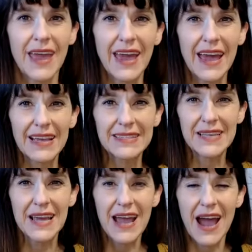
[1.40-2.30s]
Hey guys,
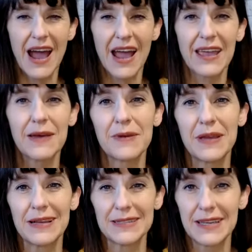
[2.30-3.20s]
I am
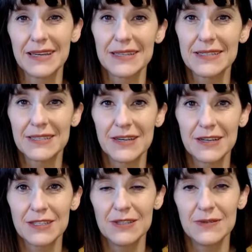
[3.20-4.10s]
excited to
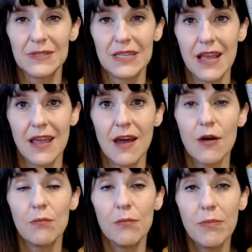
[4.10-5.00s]
talk to you today
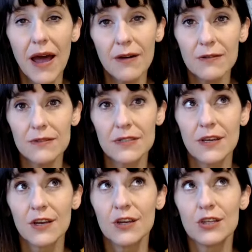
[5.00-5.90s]
about
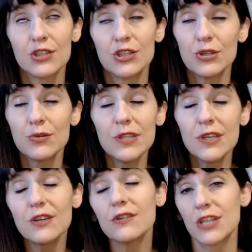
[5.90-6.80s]

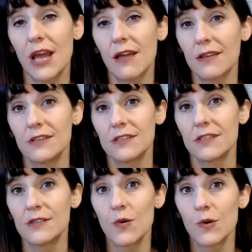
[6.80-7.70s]
choosing your
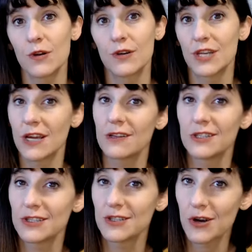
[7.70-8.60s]
challenges or your
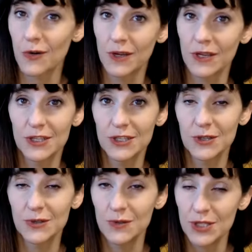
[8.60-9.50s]
challenges are going to
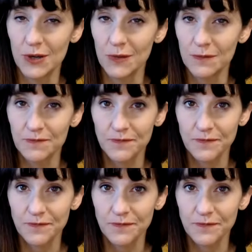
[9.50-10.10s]
choose you.